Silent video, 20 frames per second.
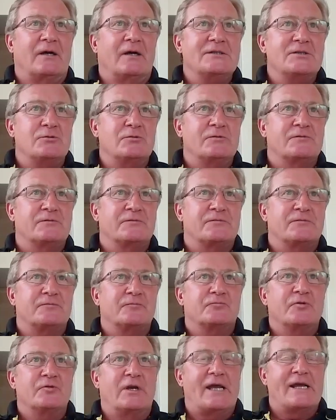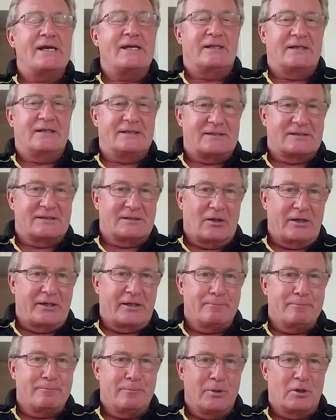I sort of relate this as
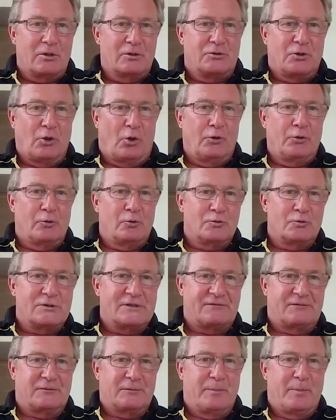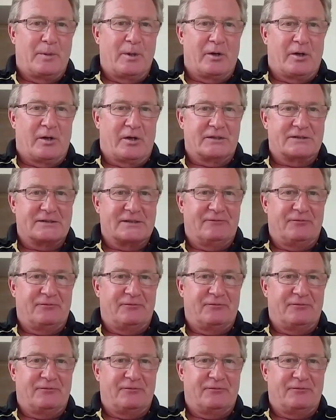like a McDonald's for birds.